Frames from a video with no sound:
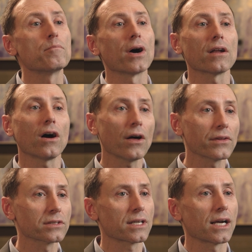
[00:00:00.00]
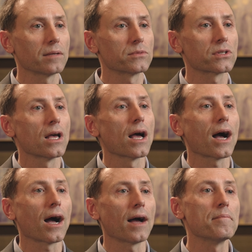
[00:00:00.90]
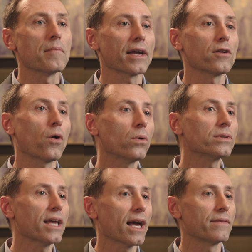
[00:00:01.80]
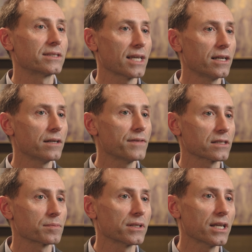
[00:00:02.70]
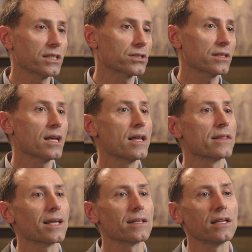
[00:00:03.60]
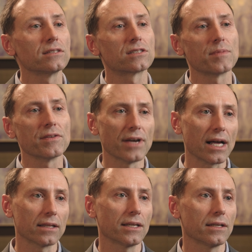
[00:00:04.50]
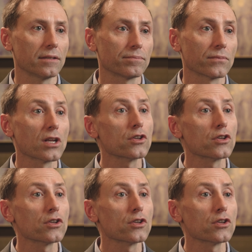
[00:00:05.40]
but other times I might only have a tentative explanation that needs to be validated.